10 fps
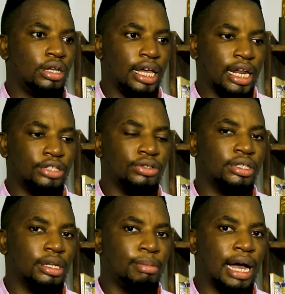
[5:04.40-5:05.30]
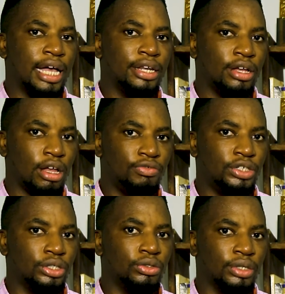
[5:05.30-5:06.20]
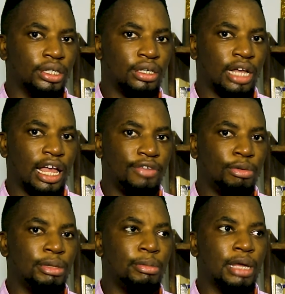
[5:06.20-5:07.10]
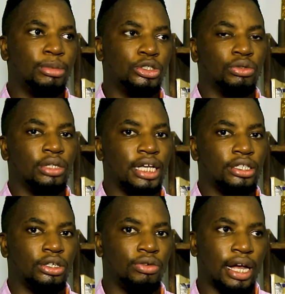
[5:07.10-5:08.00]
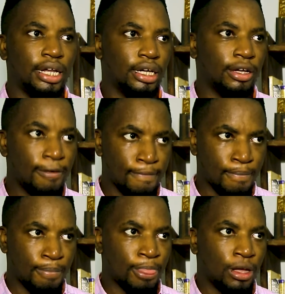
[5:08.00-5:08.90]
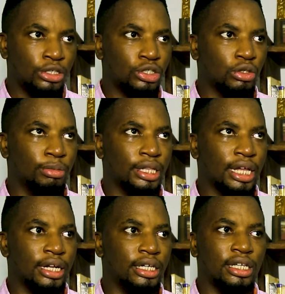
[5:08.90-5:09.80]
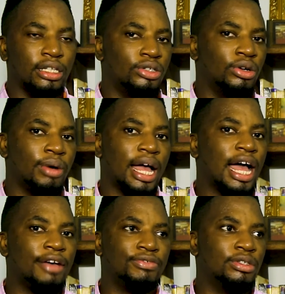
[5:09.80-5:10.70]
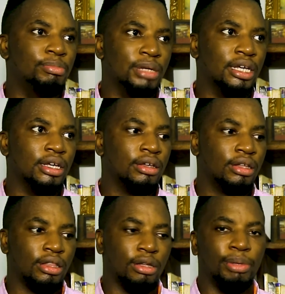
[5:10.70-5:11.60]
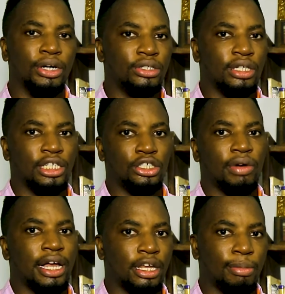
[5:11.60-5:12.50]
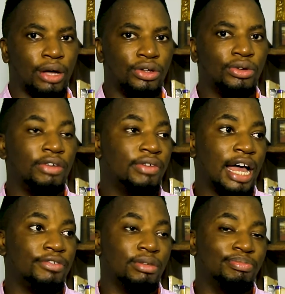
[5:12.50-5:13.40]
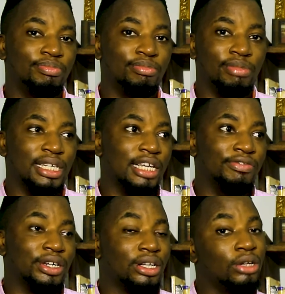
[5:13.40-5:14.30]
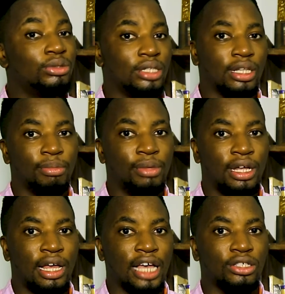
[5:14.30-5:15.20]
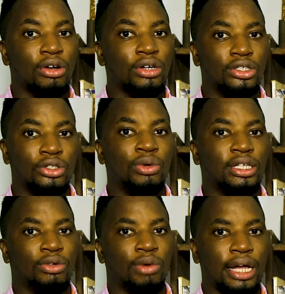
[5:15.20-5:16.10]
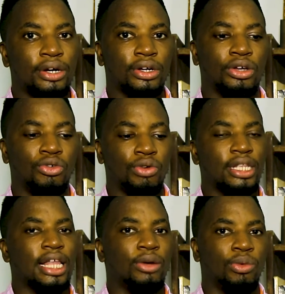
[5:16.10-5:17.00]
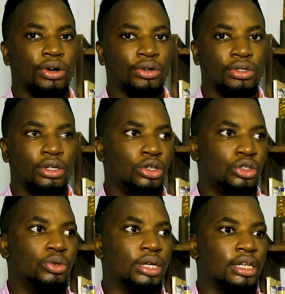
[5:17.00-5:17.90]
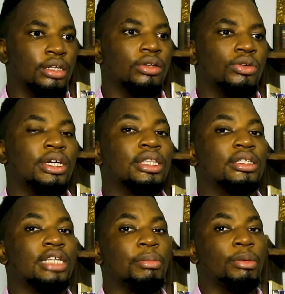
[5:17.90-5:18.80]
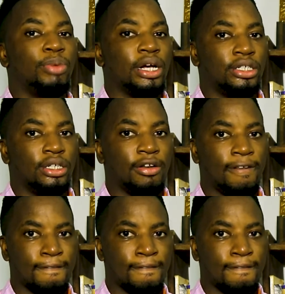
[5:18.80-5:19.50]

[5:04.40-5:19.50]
and enter into the mind of children, for me to be able to relate to the writing showed me that you don't have to be the person that you're writing about. You don't even have to be even close to them. As long as you as a writer can create that world, you can create the same impression